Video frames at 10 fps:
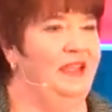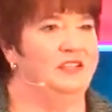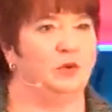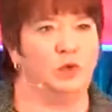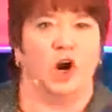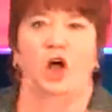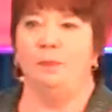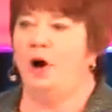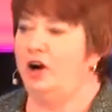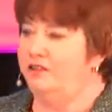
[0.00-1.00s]
So we're all
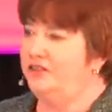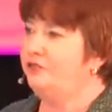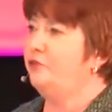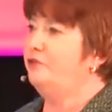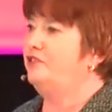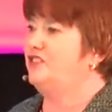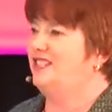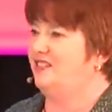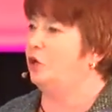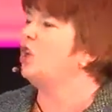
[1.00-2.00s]
part of different
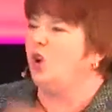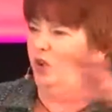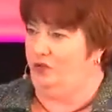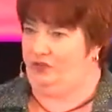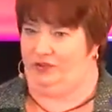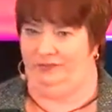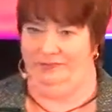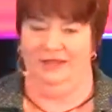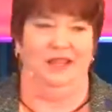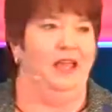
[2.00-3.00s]
circles.
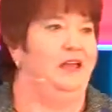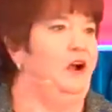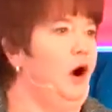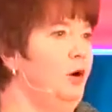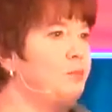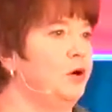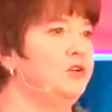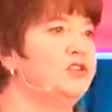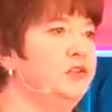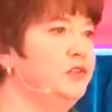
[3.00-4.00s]
Our
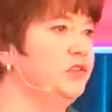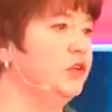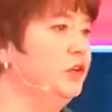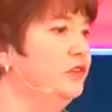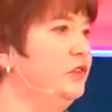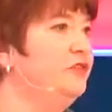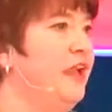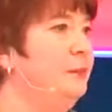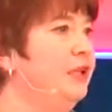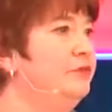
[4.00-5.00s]
personal circles of
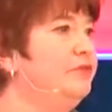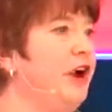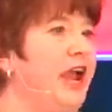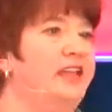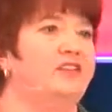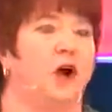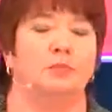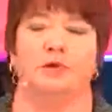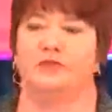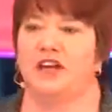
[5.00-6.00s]
family and friends, our
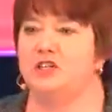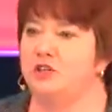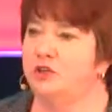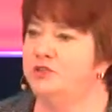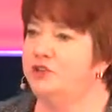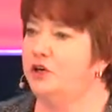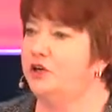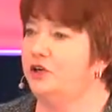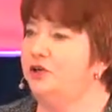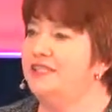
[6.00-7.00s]
professional
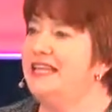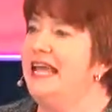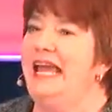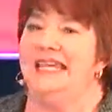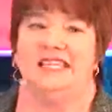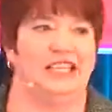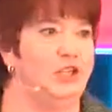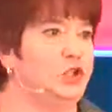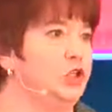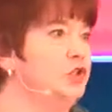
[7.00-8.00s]
circles,
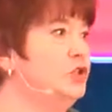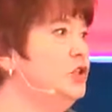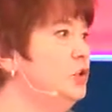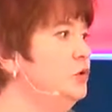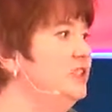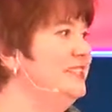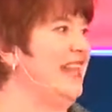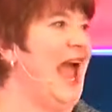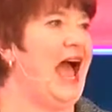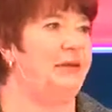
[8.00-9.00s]
teachers, students,
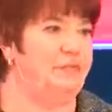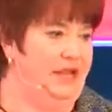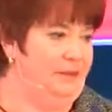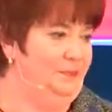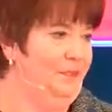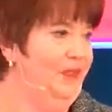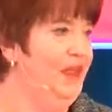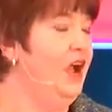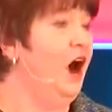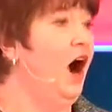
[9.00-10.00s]
admin,
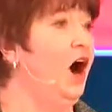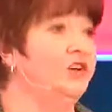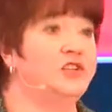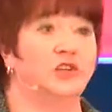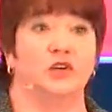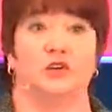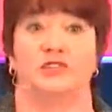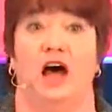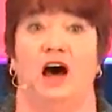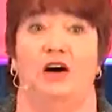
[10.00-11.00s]
our circles
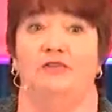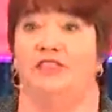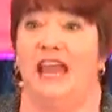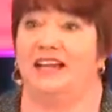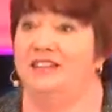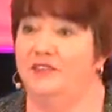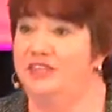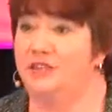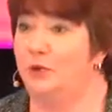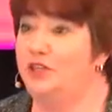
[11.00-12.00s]
of the activities
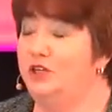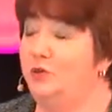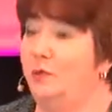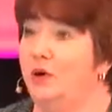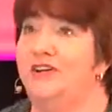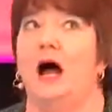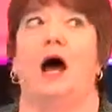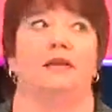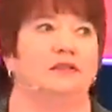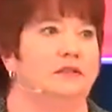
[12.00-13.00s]
that we do when we're
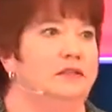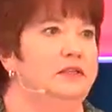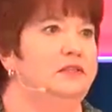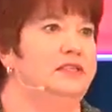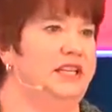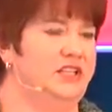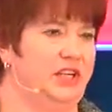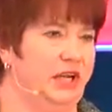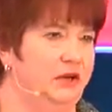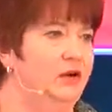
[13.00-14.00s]
not
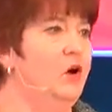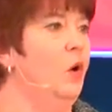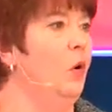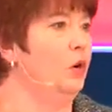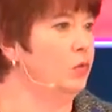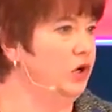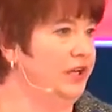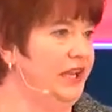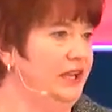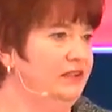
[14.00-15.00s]
teaching or
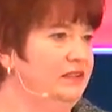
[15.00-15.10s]
working.